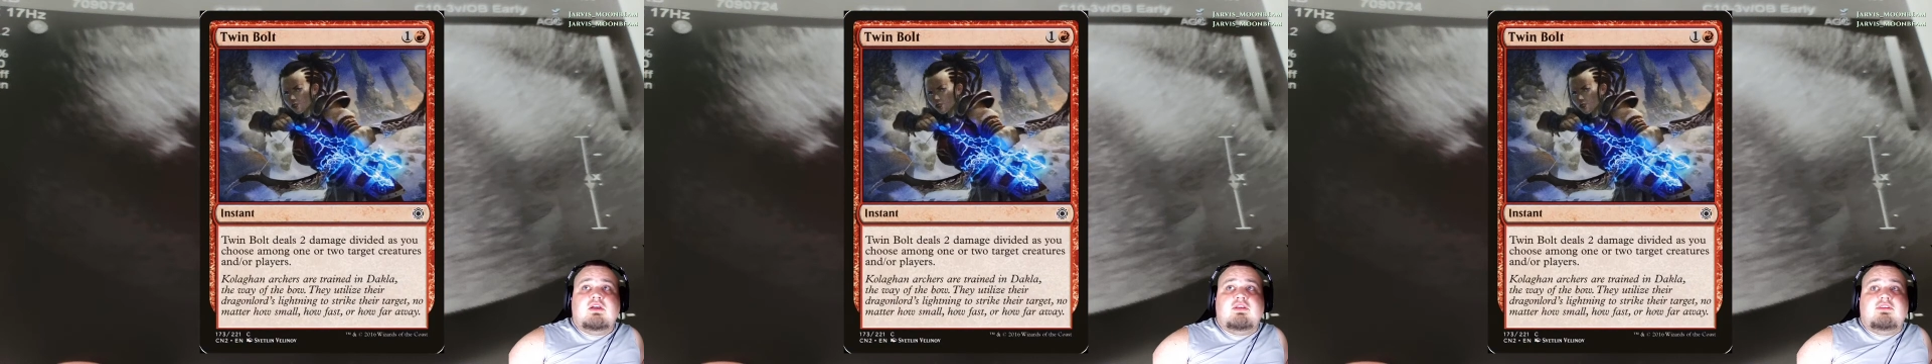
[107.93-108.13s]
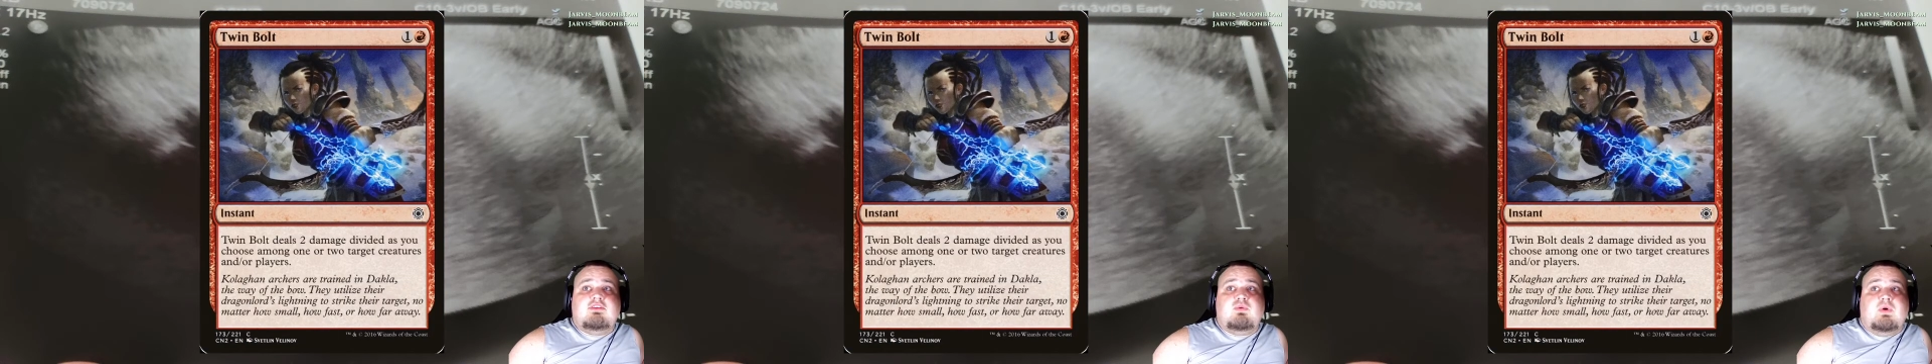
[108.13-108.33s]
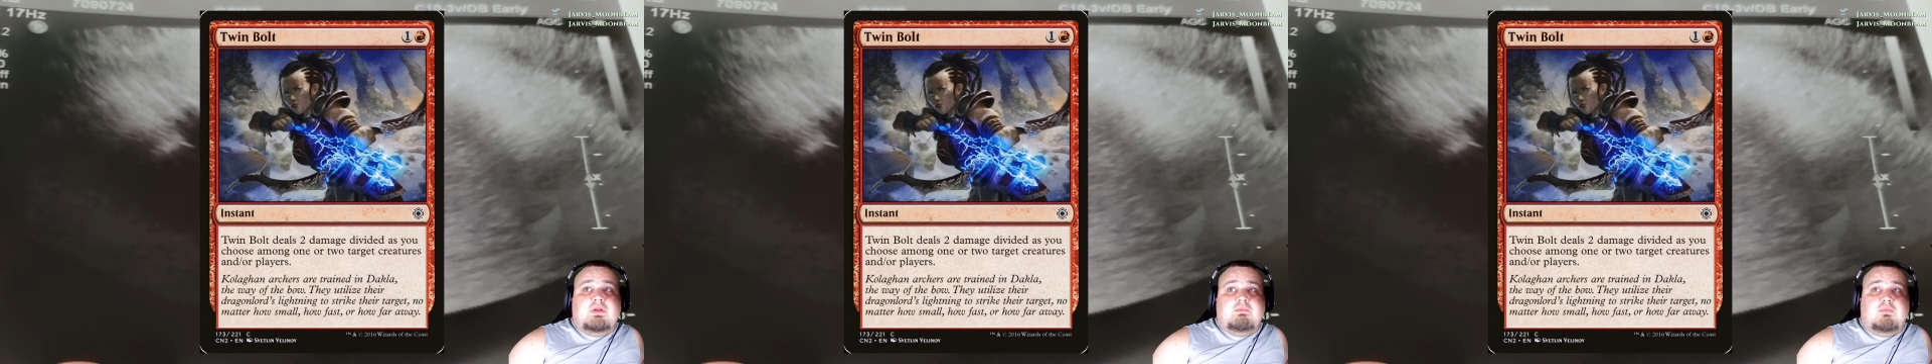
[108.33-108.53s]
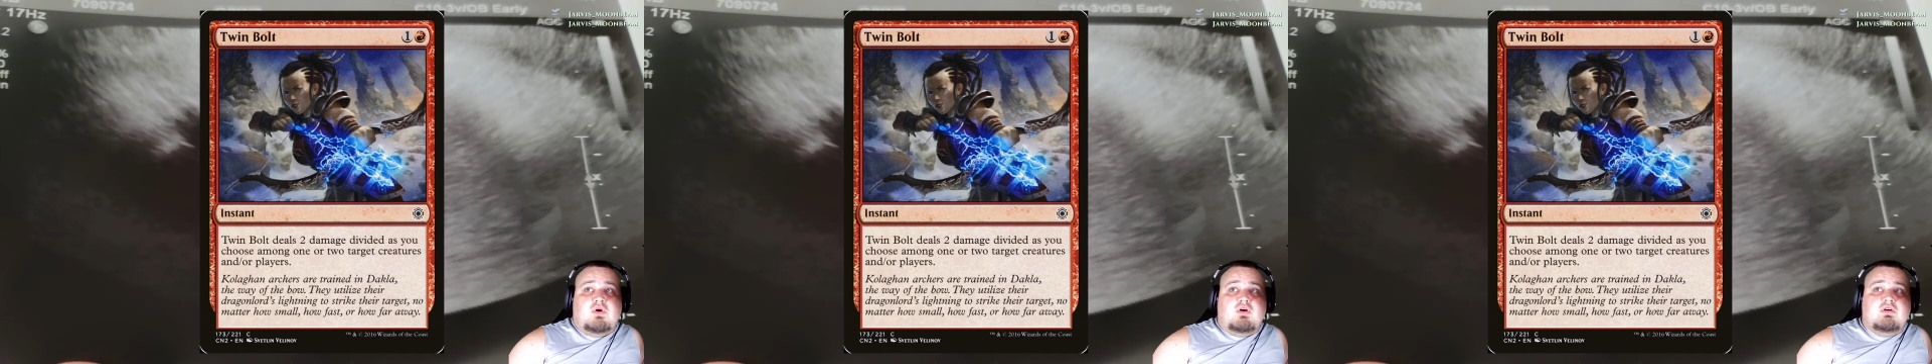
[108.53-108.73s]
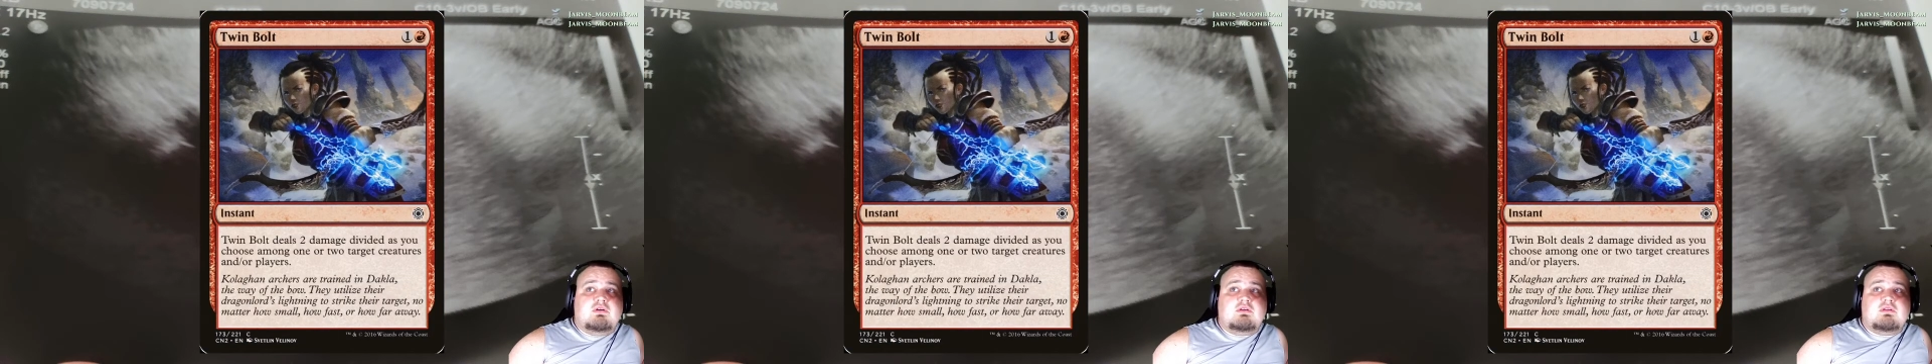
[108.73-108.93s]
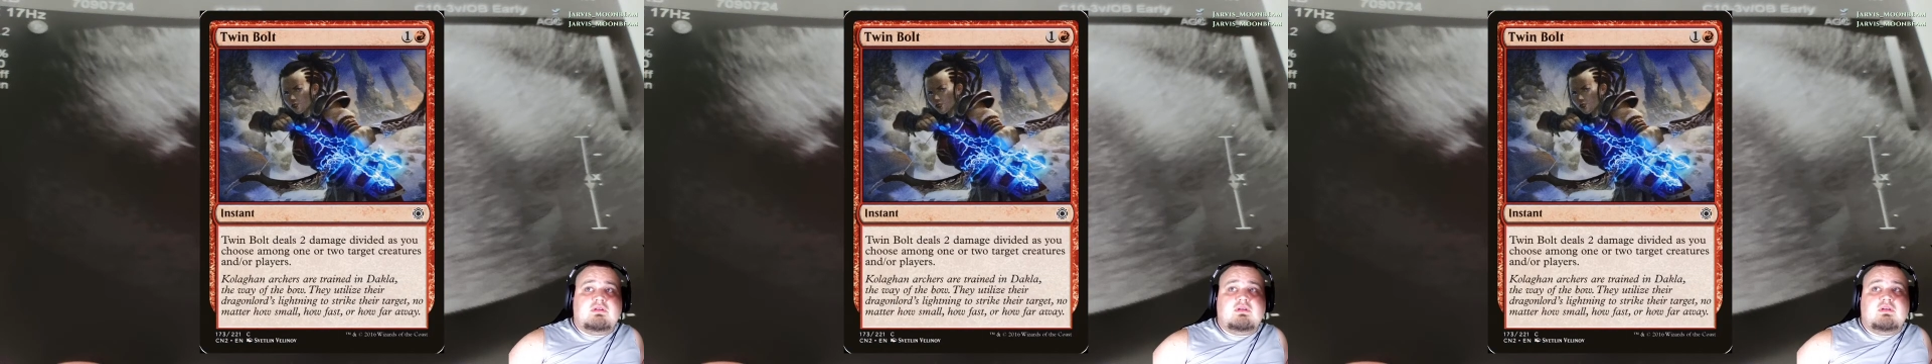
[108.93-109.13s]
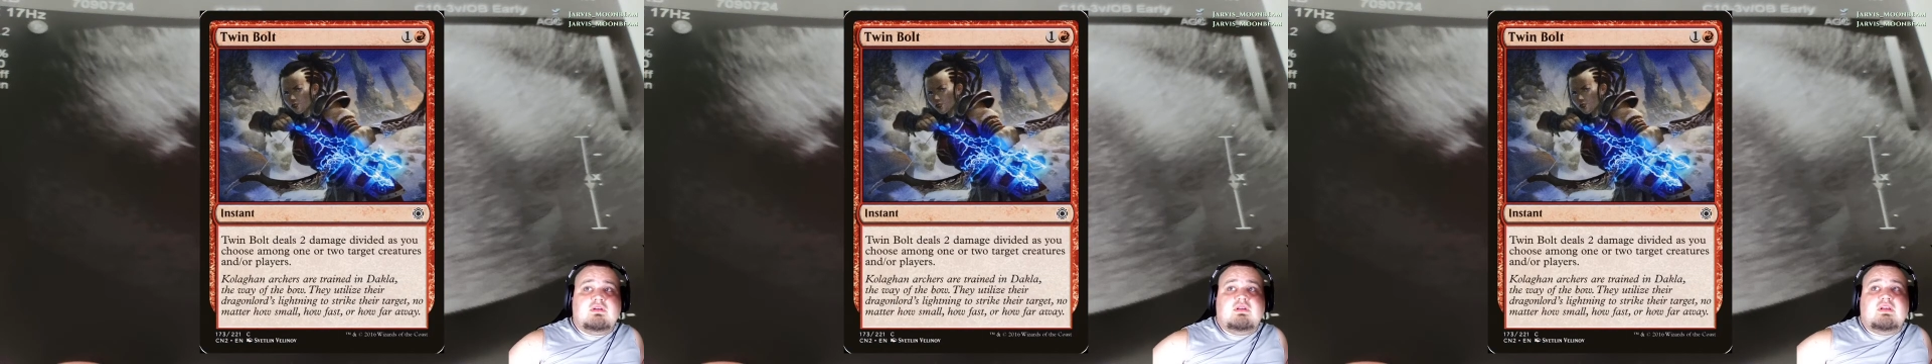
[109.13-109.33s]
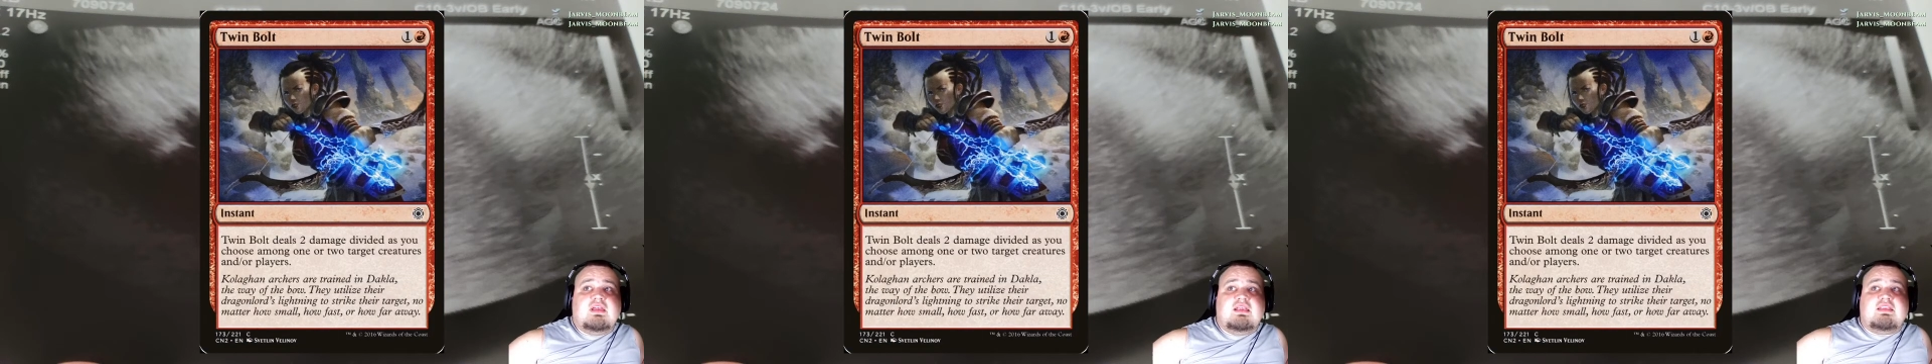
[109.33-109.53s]
Twin Bolt,
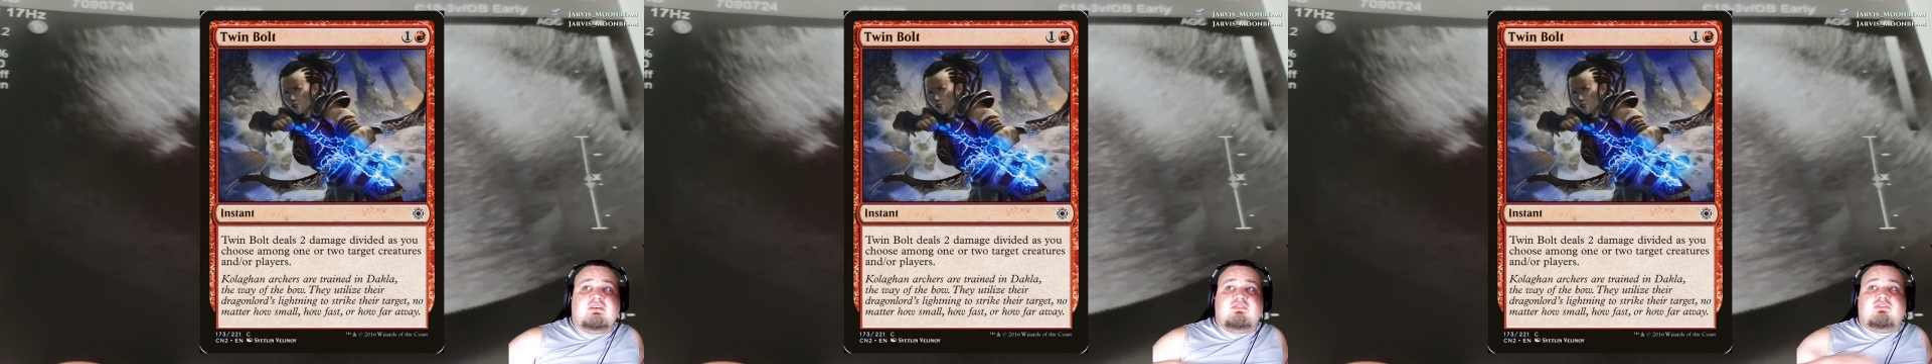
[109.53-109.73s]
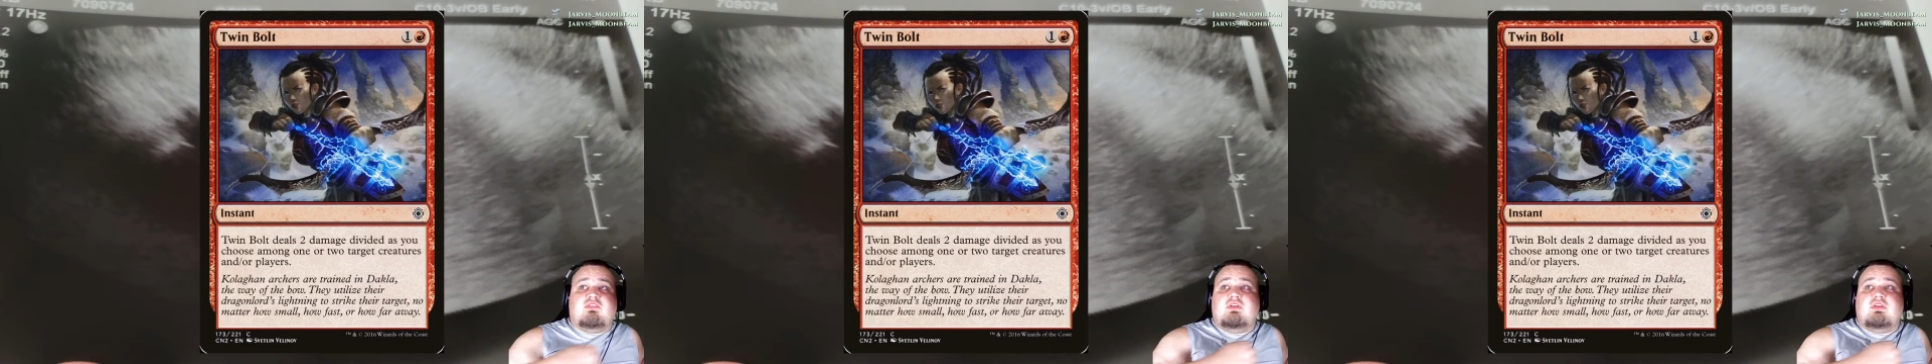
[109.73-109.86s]
it deals 2